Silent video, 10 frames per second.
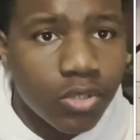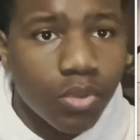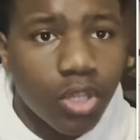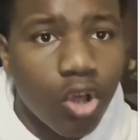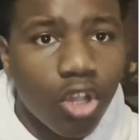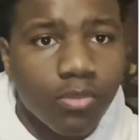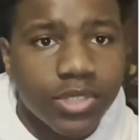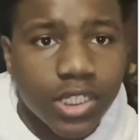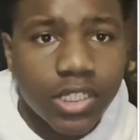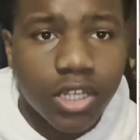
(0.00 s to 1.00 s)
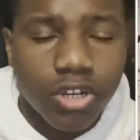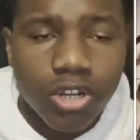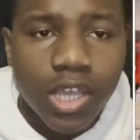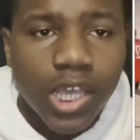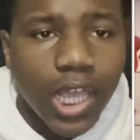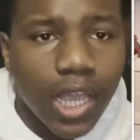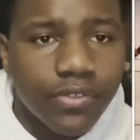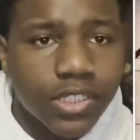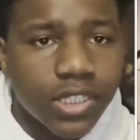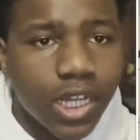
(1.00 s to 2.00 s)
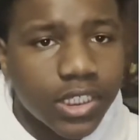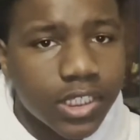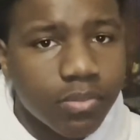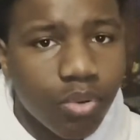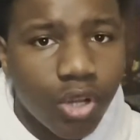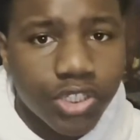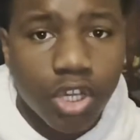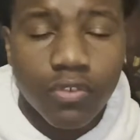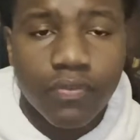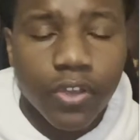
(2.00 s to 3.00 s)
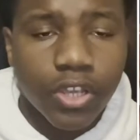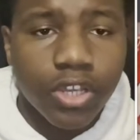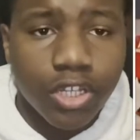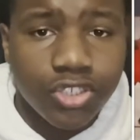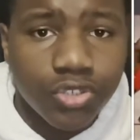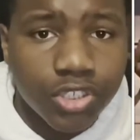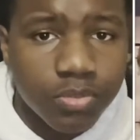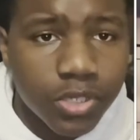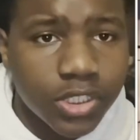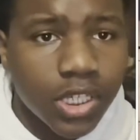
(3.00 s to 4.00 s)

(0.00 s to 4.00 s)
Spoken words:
with the Oklahoma City Thunder, averaging 19 points on very good shooting splits,